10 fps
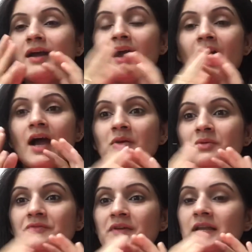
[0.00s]
I
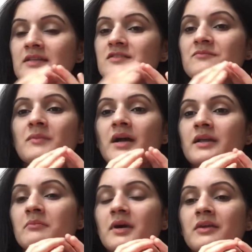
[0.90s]
would feel as if
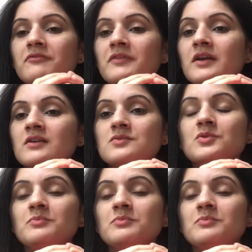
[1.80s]
my fingers would